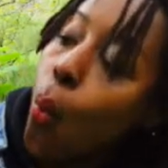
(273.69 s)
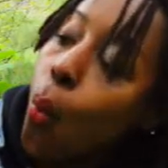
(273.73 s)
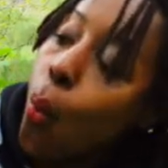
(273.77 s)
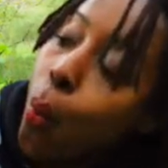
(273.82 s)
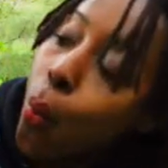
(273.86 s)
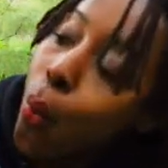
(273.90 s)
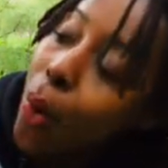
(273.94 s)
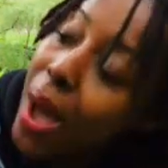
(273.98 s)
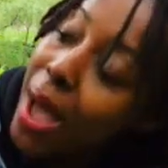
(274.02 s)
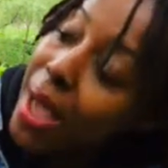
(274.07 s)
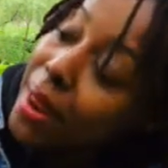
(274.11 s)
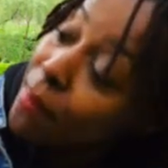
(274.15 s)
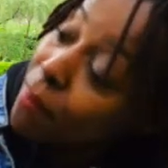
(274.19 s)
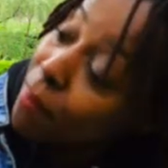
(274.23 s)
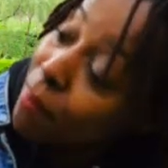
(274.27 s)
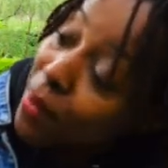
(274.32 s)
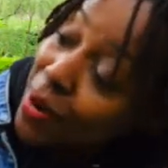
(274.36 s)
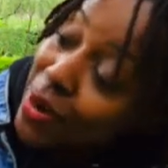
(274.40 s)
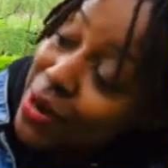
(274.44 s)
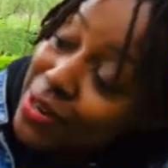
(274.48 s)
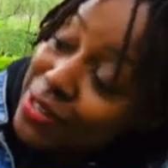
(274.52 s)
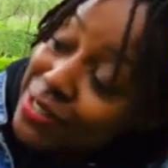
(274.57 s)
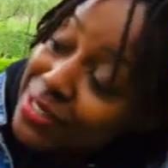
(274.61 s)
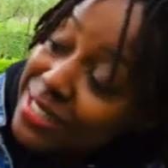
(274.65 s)
One
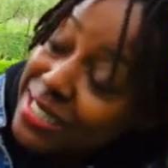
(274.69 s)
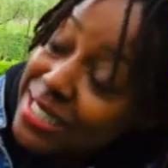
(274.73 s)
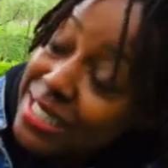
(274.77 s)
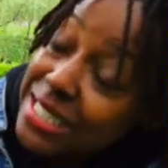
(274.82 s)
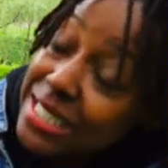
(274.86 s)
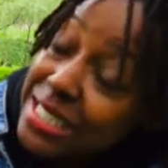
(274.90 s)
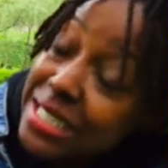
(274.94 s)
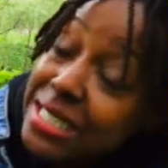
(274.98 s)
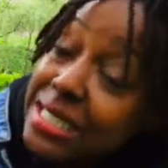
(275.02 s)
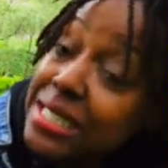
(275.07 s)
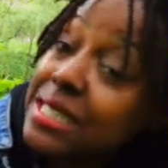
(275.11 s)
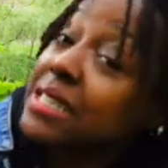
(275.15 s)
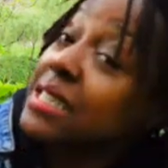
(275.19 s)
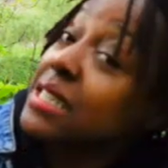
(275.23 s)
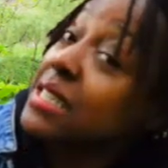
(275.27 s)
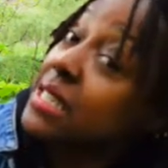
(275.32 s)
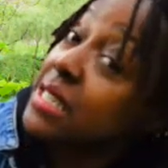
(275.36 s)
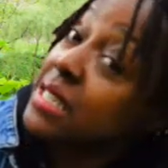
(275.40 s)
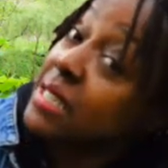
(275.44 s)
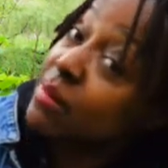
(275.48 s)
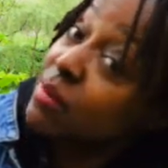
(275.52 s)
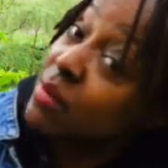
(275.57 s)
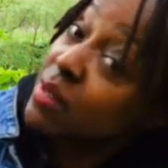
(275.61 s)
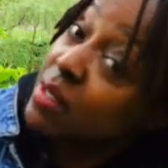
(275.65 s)
person
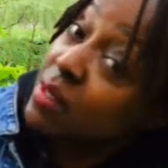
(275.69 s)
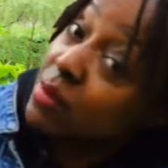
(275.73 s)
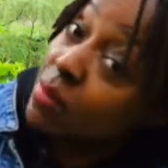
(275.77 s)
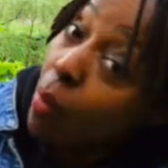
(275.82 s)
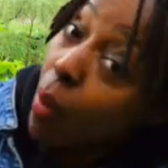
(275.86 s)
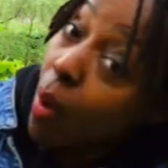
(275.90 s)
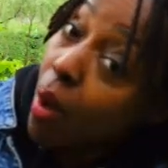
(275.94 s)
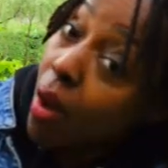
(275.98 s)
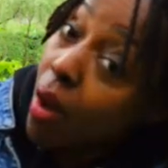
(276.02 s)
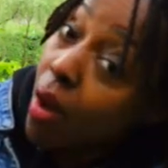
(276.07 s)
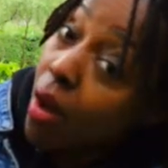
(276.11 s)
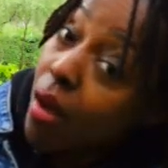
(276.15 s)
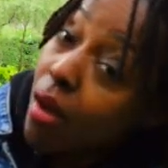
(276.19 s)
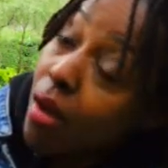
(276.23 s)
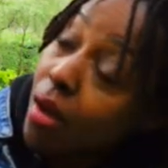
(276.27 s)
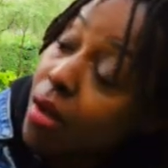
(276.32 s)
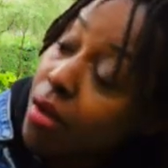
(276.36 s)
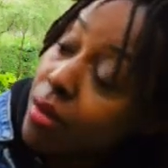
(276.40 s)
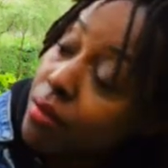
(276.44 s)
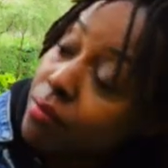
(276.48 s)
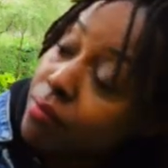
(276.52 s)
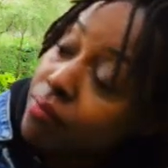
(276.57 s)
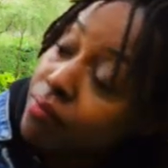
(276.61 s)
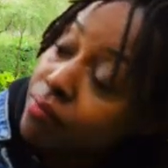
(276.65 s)
seems small,